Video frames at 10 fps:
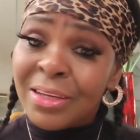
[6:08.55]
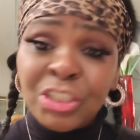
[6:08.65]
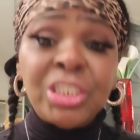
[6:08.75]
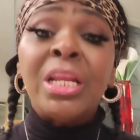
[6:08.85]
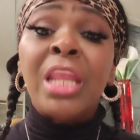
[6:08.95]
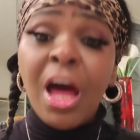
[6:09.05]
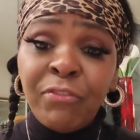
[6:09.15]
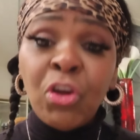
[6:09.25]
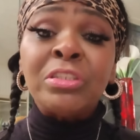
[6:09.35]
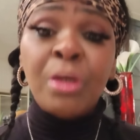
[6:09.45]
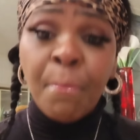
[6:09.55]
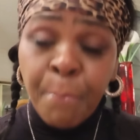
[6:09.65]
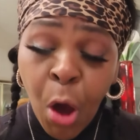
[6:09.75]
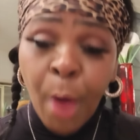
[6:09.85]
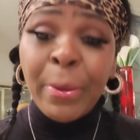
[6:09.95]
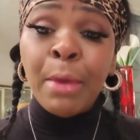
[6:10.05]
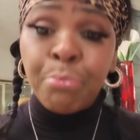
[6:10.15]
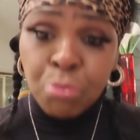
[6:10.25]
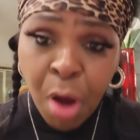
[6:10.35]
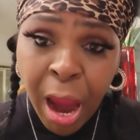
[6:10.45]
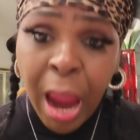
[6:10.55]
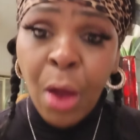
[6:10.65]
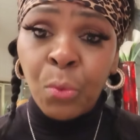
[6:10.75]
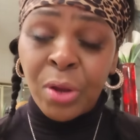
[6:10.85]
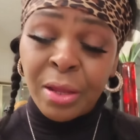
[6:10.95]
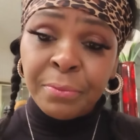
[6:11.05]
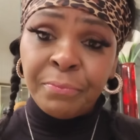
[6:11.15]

She loved her some Bobby Brown.